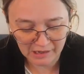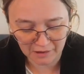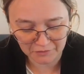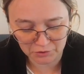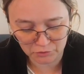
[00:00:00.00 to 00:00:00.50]

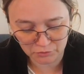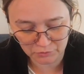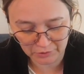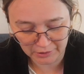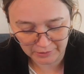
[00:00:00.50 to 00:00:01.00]

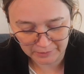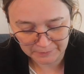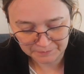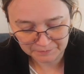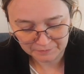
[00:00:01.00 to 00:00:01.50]
afternoon,
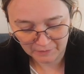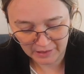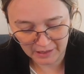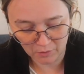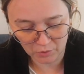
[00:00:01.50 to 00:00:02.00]

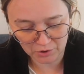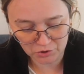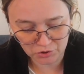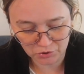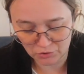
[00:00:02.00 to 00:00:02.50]
and I
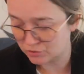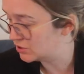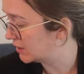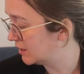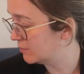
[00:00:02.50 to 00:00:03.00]
wanted to
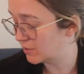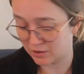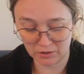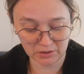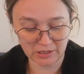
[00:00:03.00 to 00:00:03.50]
check in
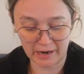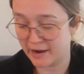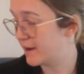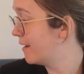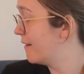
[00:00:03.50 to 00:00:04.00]
because
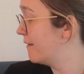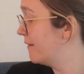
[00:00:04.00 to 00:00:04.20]
I